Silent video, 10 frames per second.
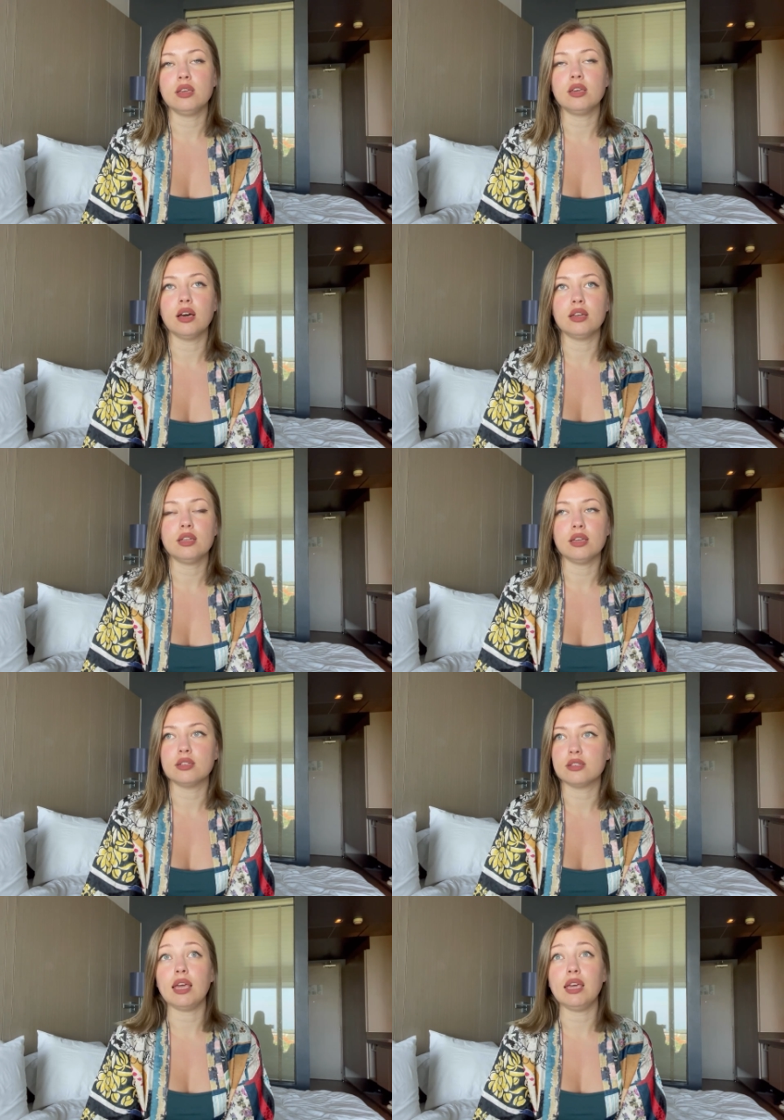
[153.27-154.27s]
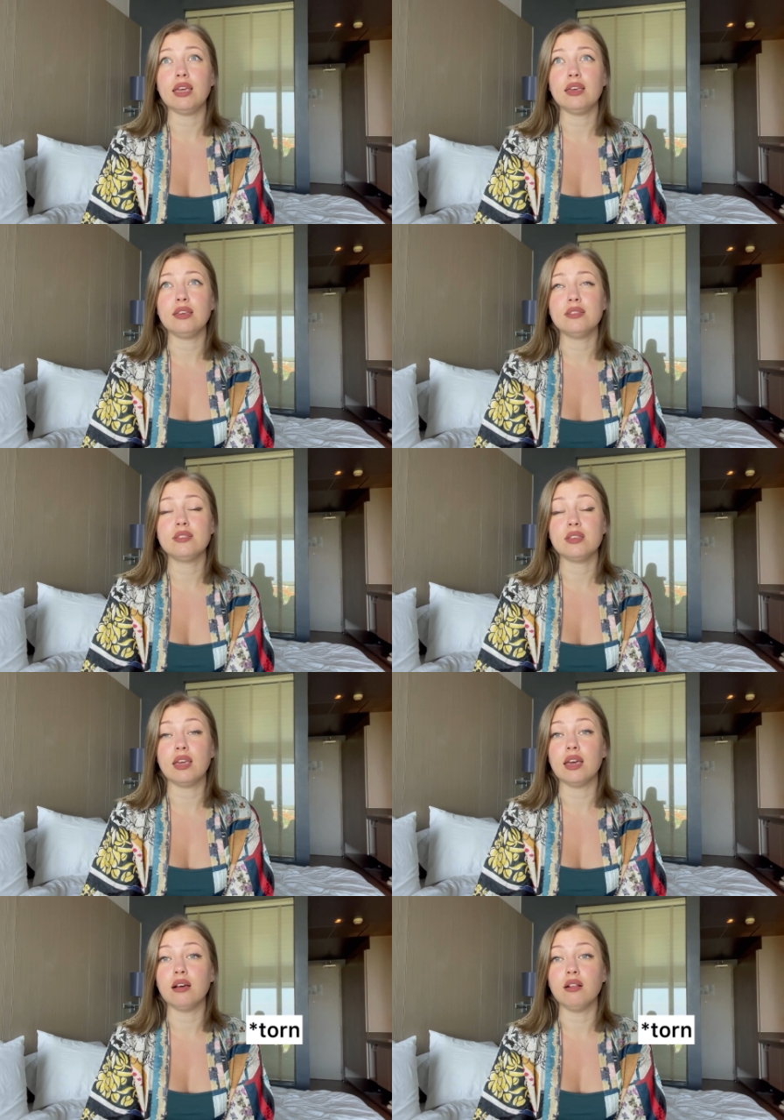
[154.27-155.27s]
got his
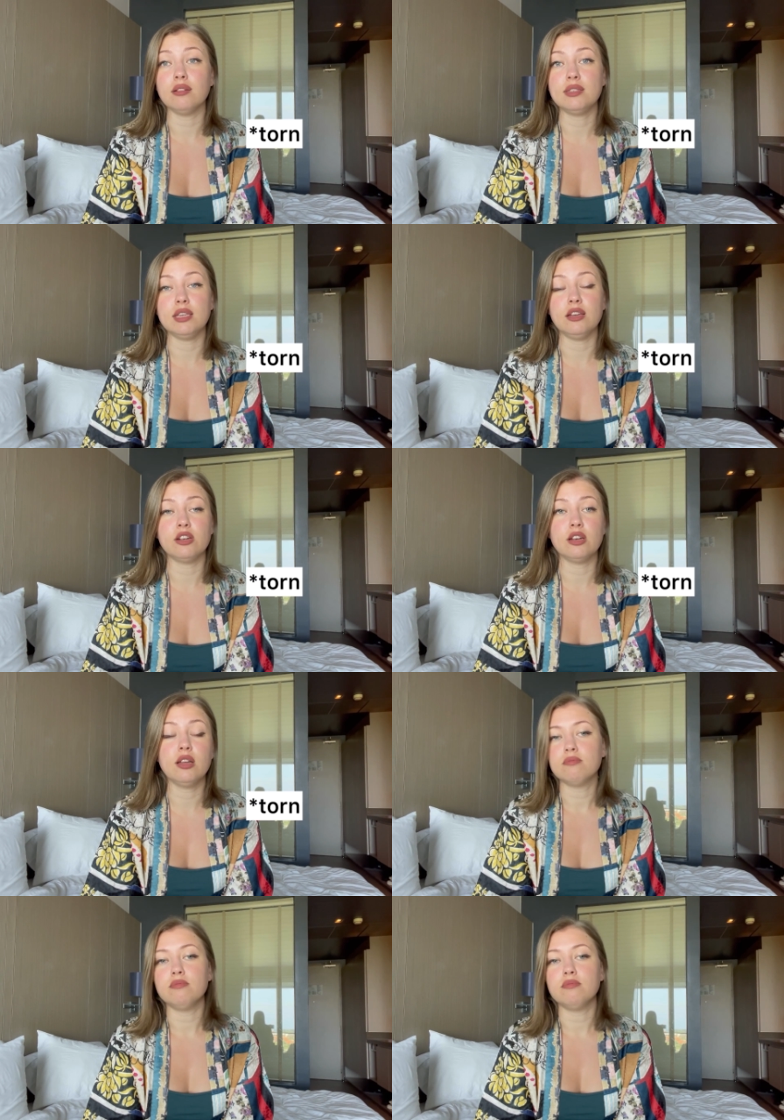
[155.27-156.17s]
ACL teared,